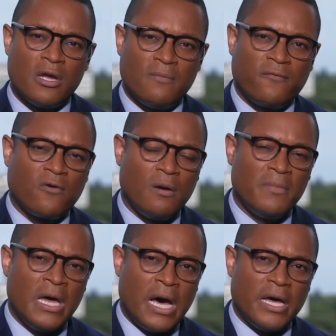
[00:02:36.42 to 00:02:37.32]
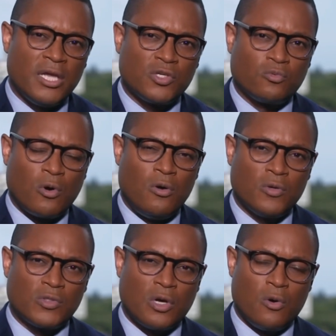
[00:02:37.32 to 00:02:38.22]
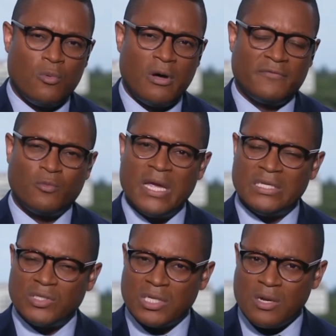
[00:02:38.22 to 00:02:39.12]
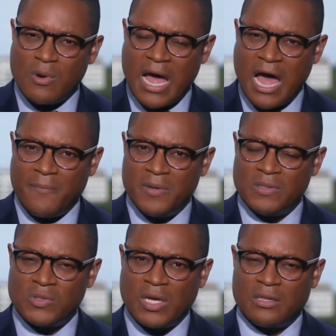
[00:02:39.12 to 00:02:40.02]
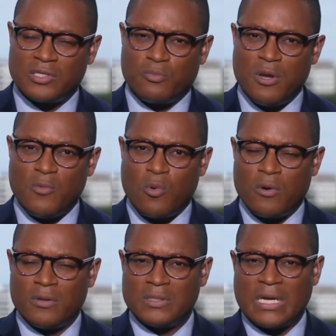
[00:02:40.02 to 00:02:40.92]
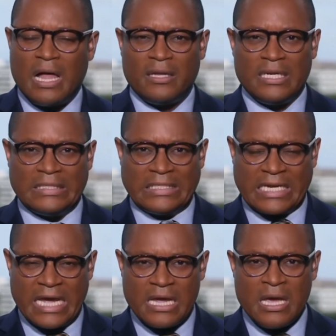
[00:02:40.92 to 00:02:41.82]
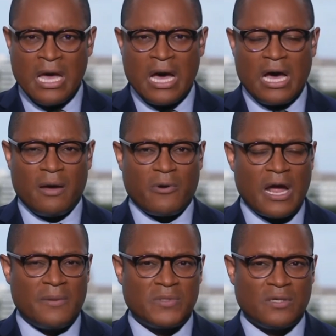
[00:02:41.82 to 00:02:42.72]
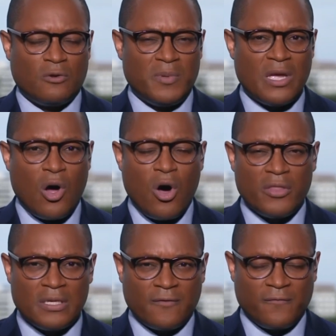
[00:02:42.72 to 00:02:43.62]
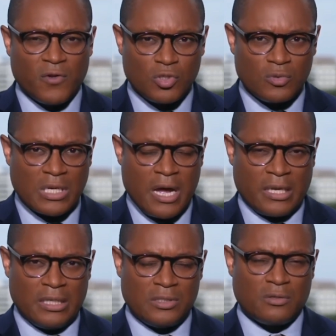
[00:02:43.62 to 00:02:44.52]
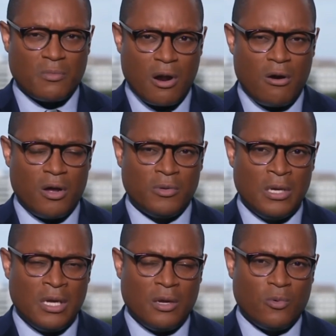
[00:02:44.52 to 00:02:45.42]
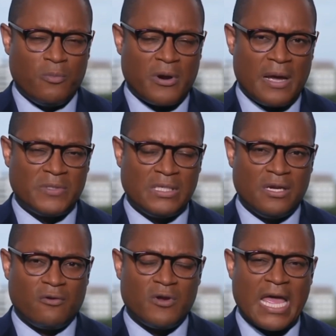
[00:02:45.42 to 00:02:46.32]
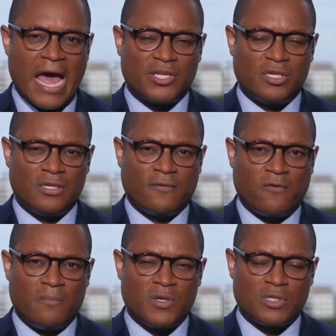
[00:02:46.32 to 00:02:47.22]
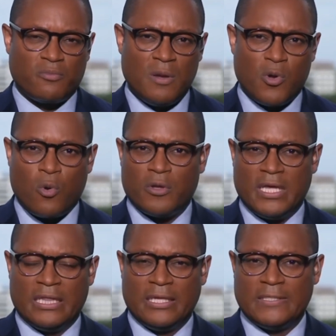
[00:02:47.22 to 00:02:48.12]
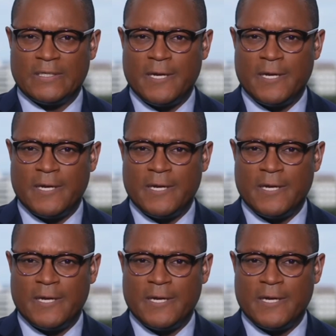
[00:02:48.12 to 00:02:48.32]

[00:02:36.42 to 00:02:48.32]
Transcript: him from his role. So we'll have to wait and see what happens at the Supreme Court. It's a holiday today. Perhaps it'll be on the official docket tomorrow, and we'll perhaps see a reaction from the Supreme Court then, Lindsay.